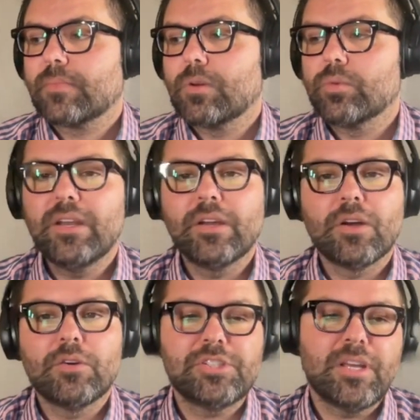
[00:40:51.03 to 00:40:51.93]

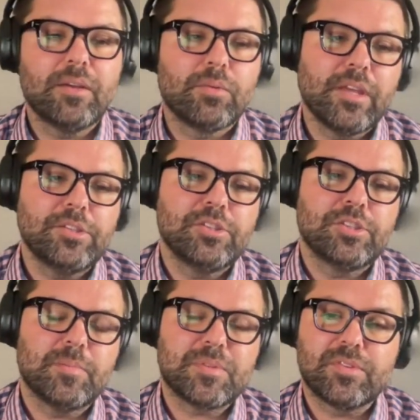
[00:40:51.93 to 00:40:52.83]
renegotiate
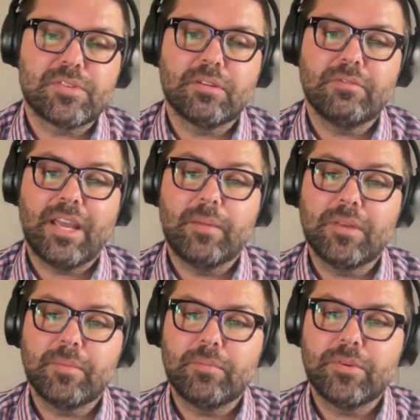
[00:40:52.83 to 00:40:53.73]
relationships with certain
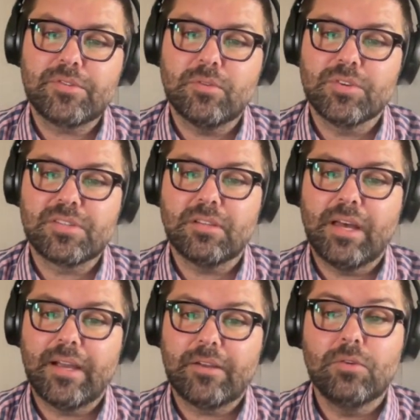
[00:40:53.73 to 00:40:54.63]
family members who
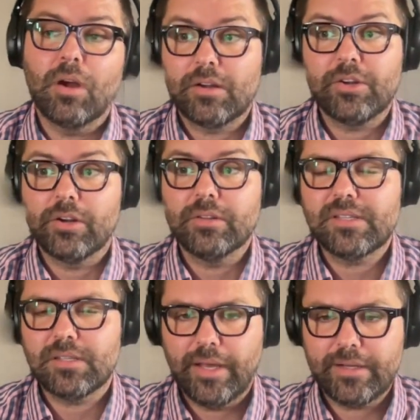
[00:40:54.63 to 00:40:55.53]
are currently
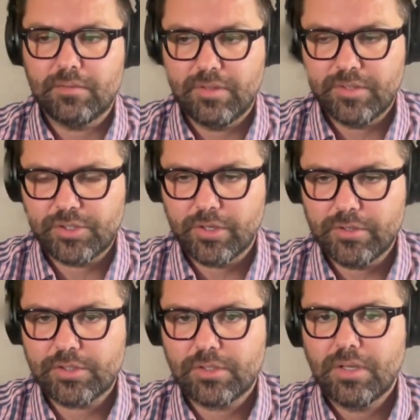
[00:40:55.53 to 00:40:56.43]
still active in the
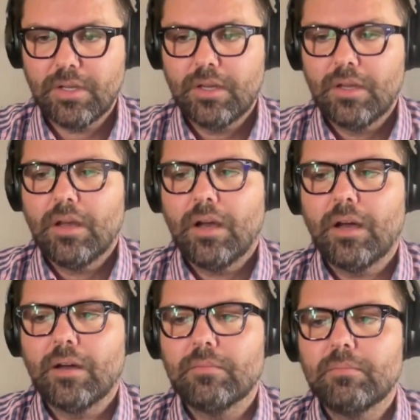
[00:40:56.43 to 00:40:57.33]
church.
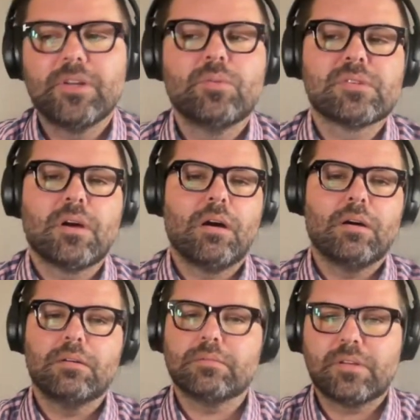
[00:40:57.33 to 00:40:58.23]
But it was
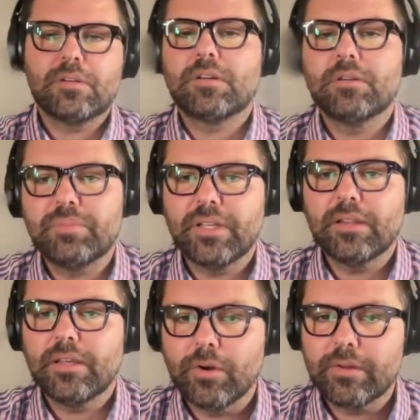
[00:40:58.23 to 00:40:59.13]
all
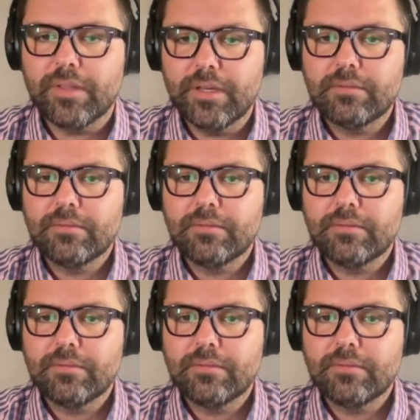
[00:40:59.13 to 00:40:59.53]
completely worth it.